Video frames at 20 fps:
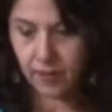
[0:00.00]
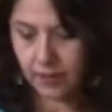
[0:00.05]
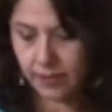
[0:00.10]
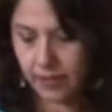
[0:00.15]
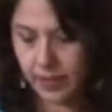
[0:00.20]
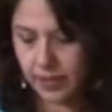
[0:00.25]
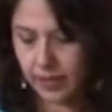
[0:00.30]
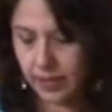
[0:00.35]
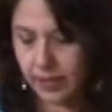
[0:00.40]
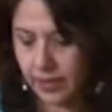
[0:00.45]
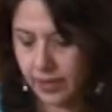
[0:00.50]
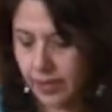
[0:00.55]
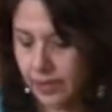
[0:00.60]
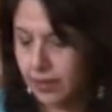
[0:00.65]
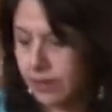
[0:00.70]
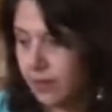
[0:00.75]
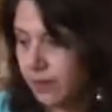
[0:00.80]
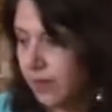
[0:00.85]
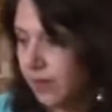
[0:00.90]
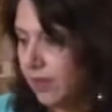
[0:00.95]
Right
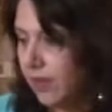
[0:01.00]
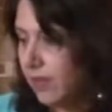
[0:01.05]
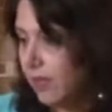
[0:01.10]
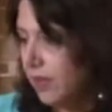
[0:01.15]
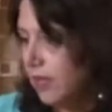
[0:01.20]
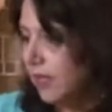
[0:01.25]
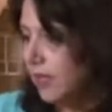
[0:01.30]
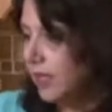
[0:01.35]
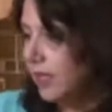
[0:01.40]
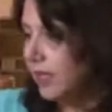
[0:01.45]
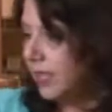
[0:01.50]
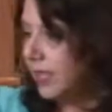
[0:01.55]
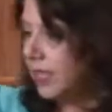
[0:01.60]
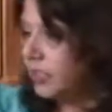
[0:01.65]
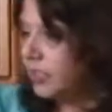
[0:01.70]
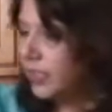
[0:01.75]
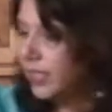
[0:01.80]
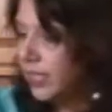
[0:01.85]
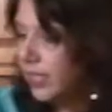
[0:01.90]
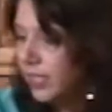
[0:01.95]
there. Our
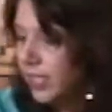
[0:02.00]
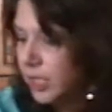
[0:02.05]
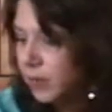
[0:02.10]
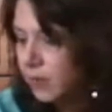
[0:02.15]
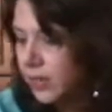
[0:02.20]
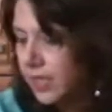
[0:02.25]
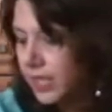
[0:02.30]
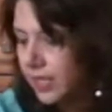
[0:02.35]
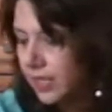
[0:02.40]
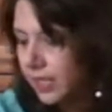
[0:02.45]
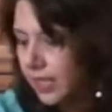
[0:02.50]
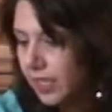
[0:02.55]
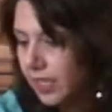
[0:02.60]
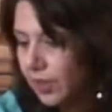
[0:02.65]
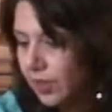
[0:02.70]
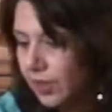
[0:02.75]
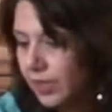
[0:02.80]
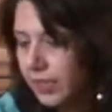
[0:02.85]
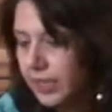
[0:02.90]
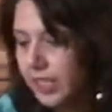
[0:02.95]
chicken has been sitting
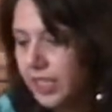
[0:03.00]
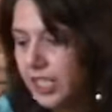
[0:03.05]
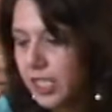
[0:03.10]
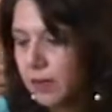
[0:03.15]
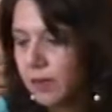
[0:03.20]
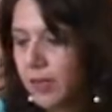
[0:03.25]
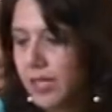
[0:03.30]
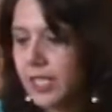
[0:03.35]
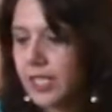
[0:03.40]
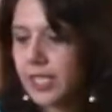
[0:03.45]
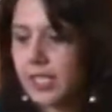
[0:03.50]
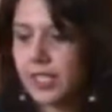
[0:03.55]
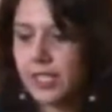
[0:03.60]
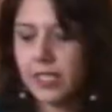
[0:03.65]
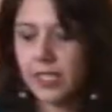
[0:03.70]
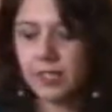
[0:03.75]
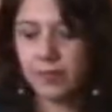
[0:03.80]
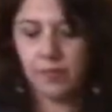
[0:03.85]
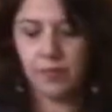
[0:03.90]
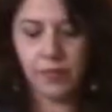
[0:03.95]
in all these
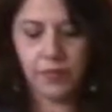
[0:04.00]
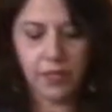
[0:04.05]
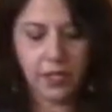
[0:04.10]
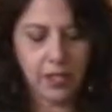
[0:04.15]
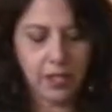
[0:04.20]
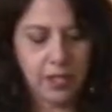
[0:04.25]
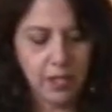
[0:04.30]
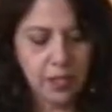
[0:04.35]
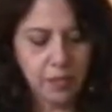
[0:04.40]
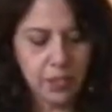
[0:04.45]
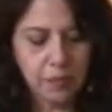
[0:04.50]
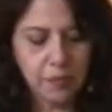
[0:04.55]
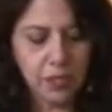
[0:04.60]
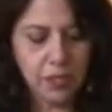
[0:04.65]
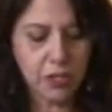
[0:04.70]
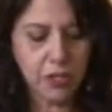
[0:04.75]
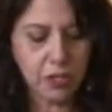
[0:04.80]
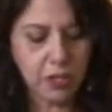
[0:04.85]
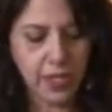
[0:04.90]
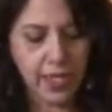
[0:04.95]
spices. So I'm
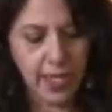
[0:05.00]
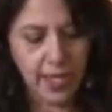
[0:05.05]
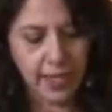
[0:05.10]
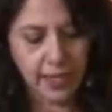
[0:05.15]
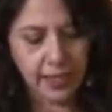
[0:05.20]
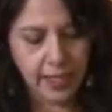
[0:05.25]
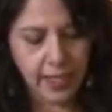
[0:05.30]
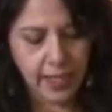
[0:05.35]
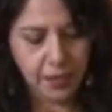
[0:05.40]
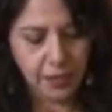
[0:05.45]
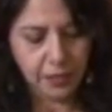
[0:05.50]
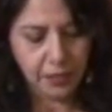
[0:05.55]
just going to add that